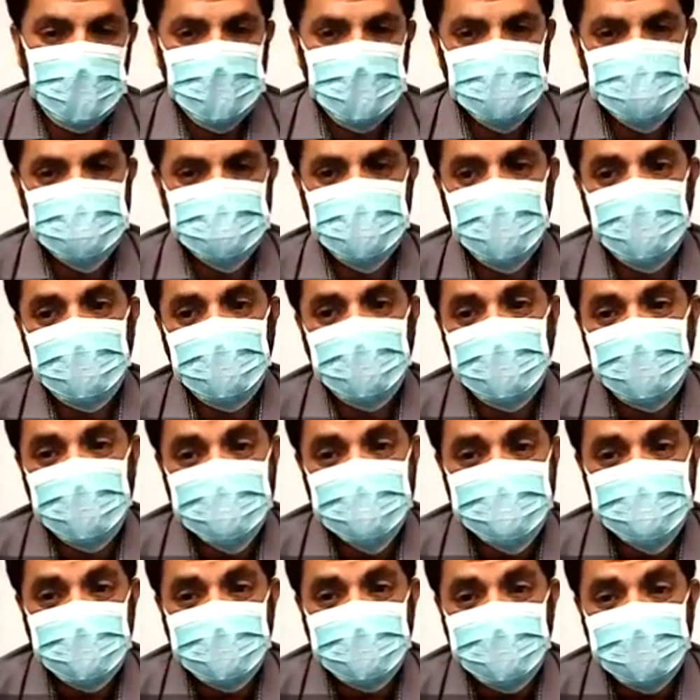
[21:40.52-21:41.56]
Spontaneous
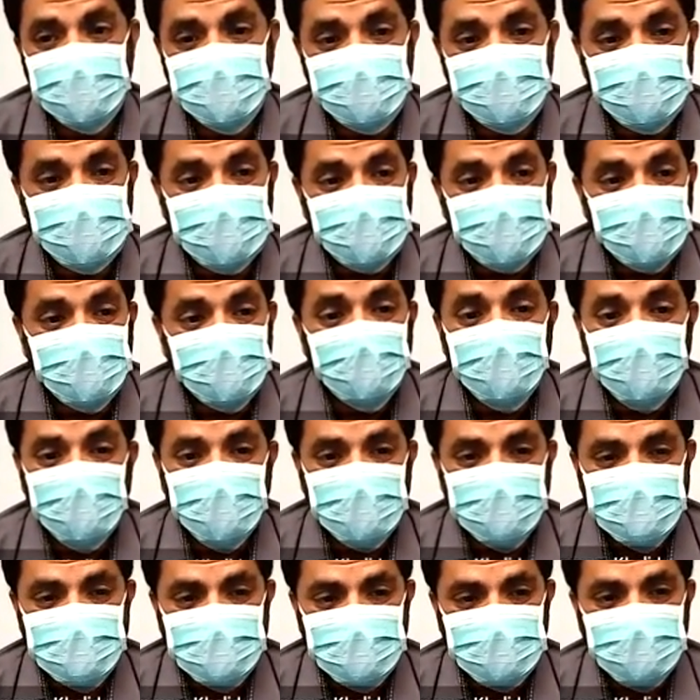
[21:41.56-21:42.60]
bacterial pattern,
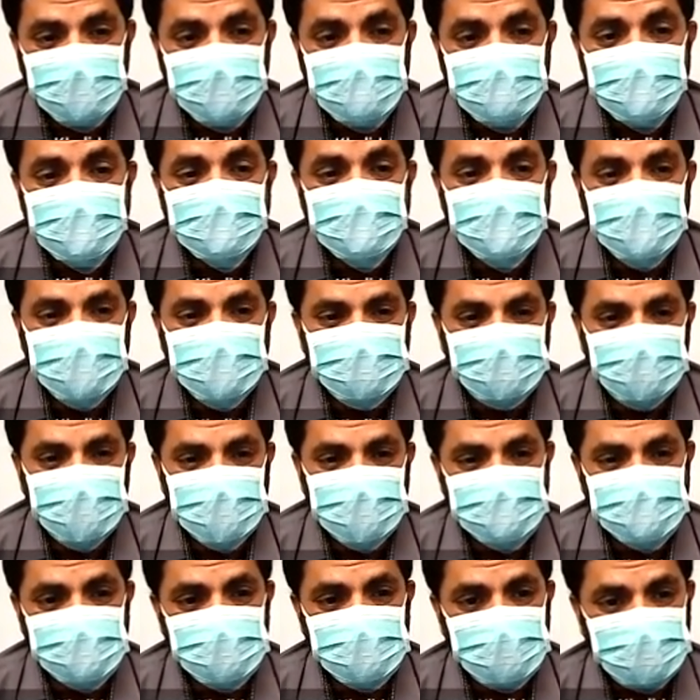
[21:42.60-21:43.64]
this is the
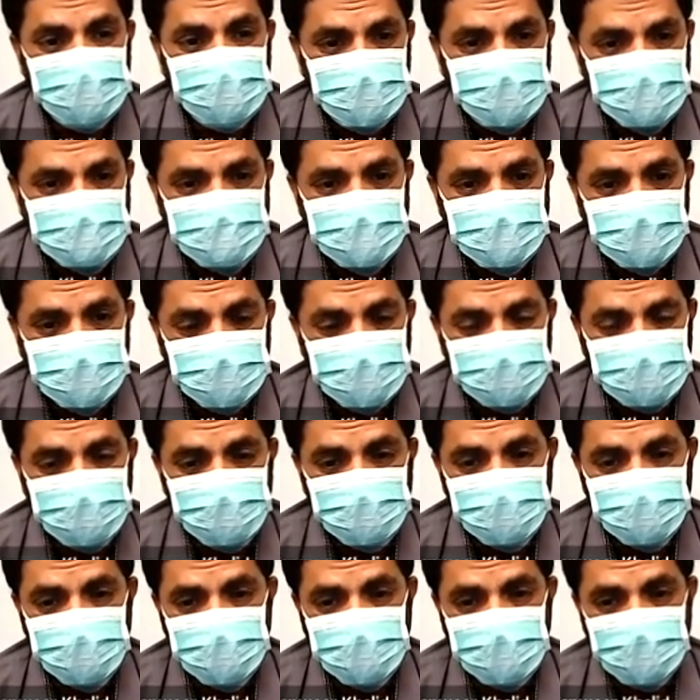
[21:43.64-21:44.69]
infection of ascitic
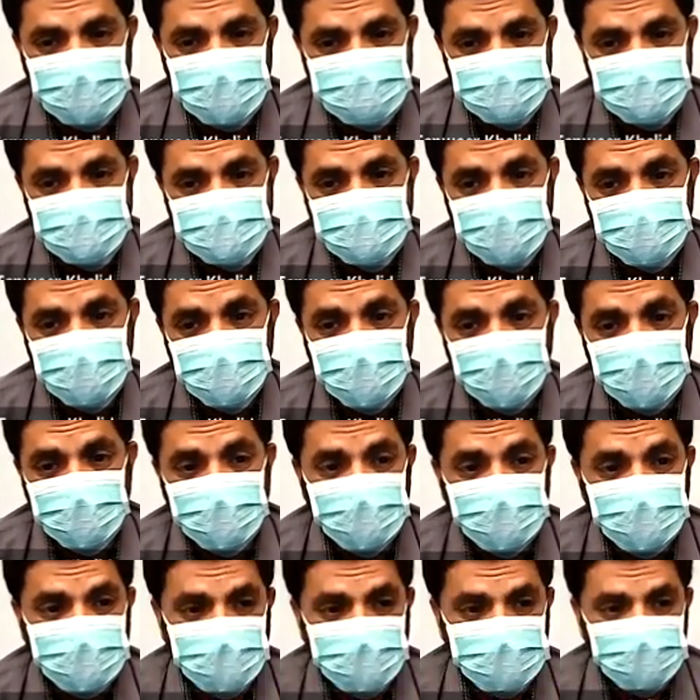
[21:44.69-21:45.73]
fluid in the absence of any
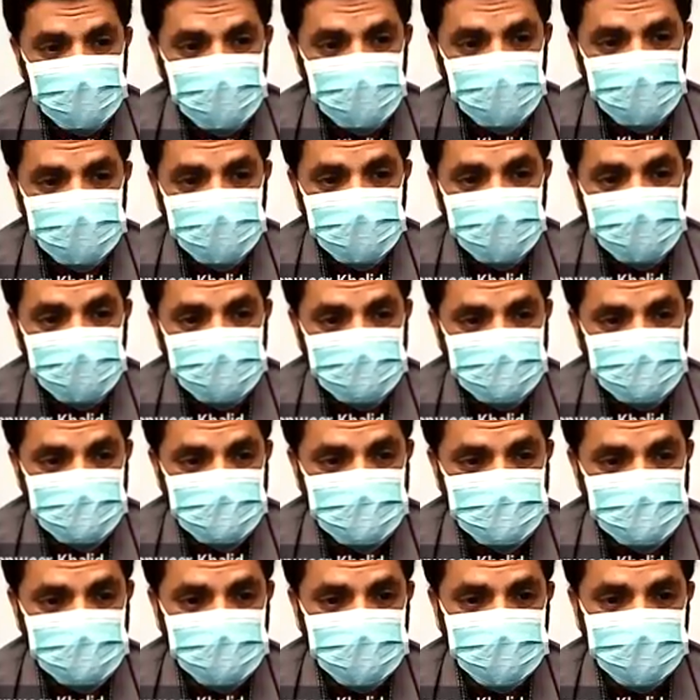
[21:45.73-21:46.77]
intra-abdominal or
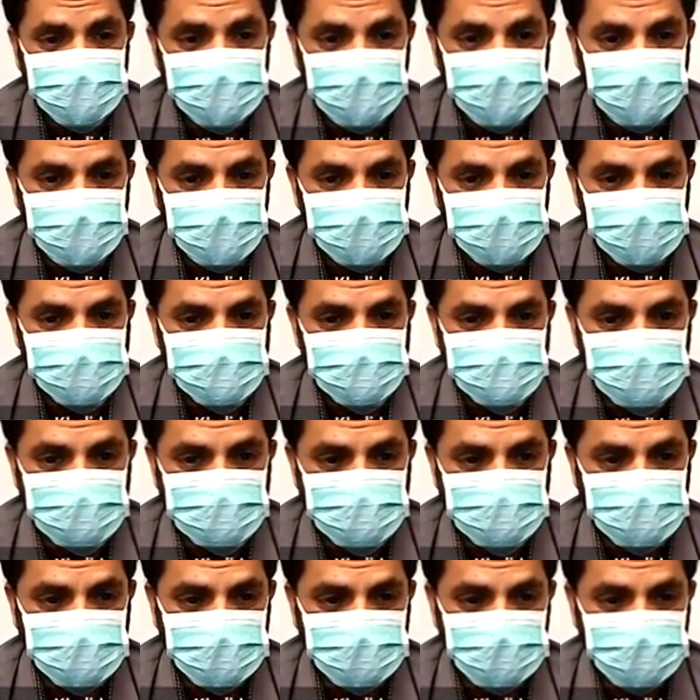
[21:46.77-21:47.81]
surgically treatable source
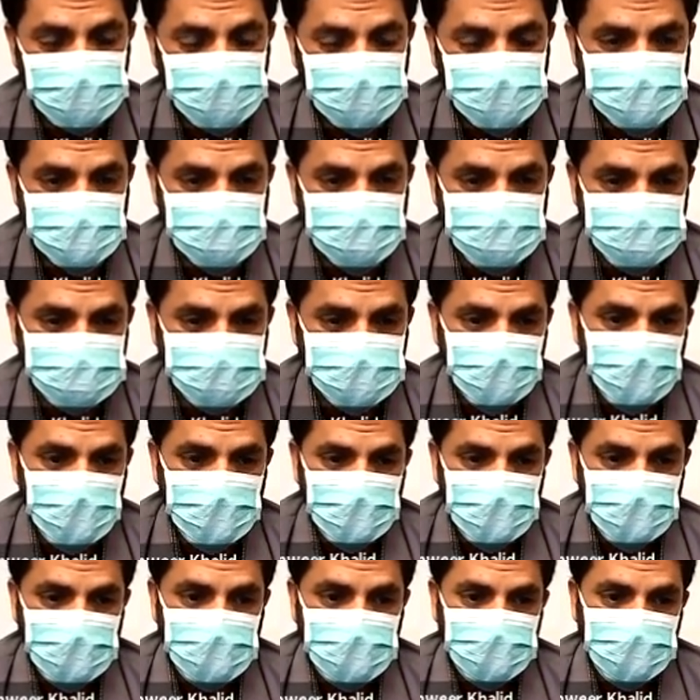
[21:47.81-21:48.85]
of infection.
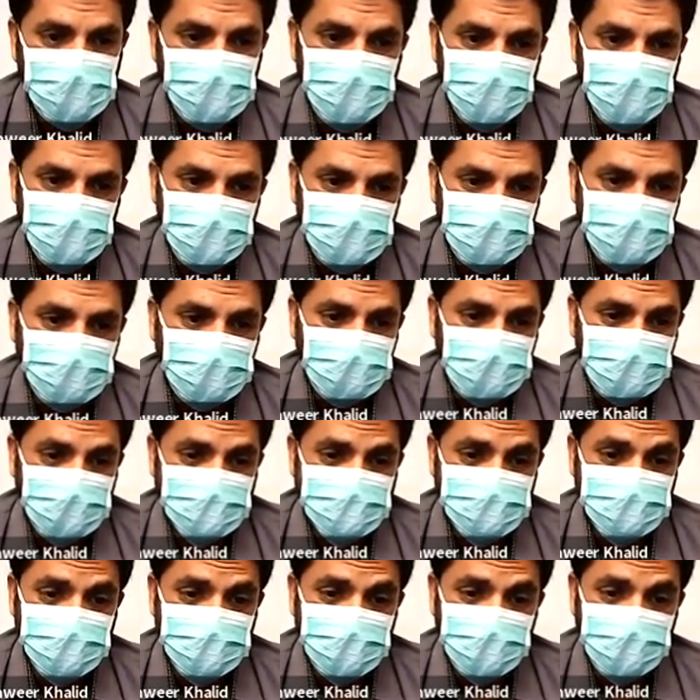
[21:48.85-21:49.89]
The
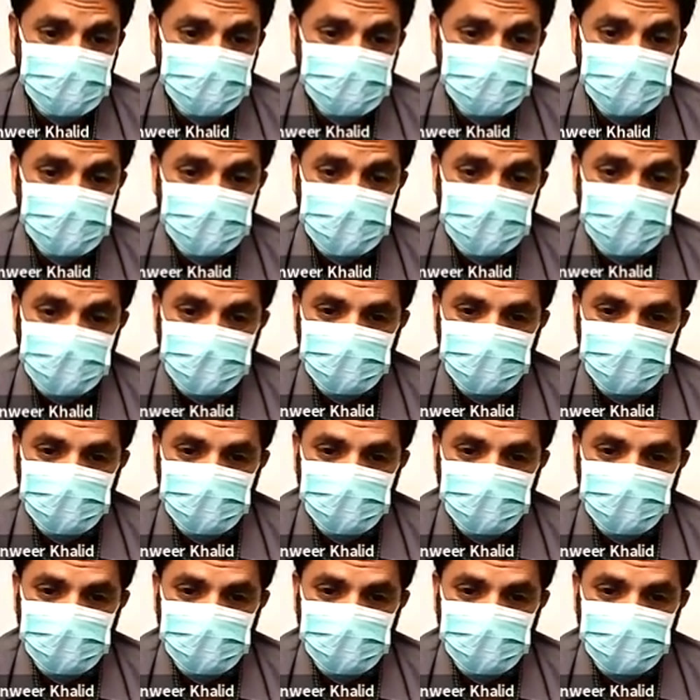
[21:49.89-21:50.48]
organisms are usually E.